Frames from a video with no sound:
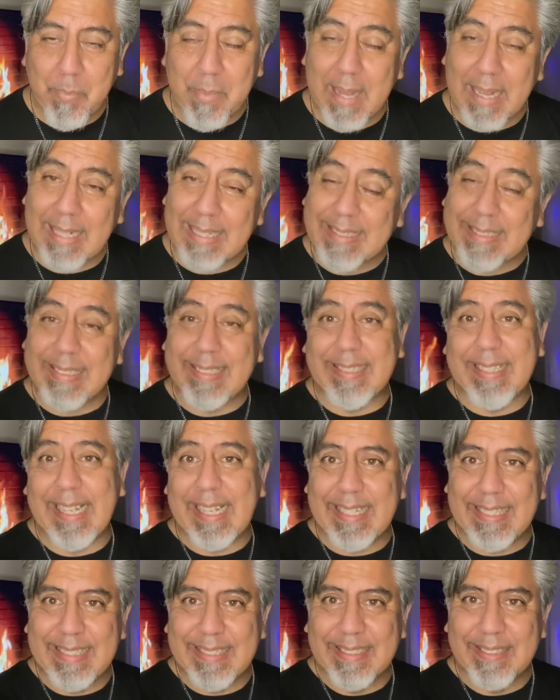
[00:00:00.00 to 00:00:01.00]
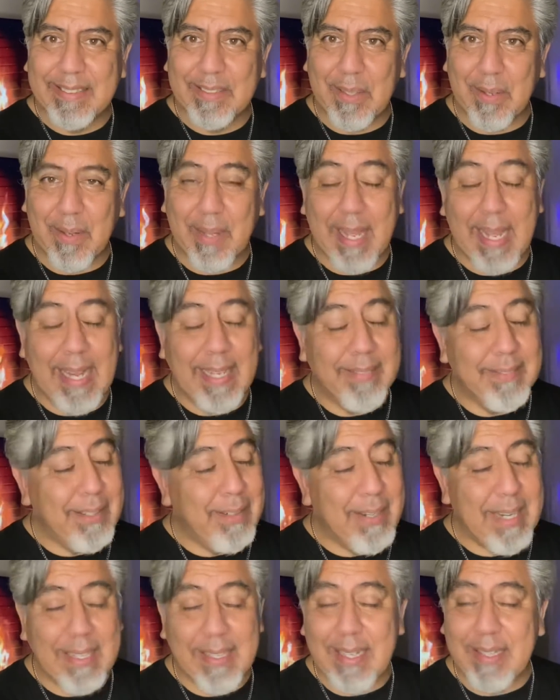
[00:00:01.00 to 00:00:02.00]
that's a sin. Okay,
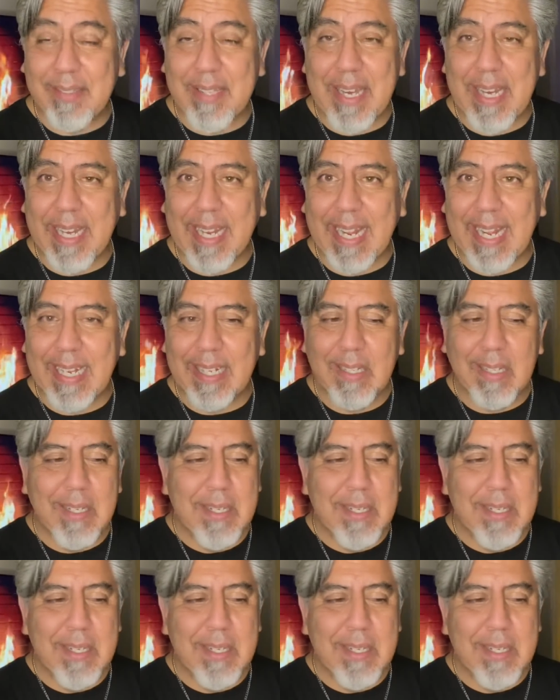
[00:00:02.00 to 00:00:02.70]
right. I said it again.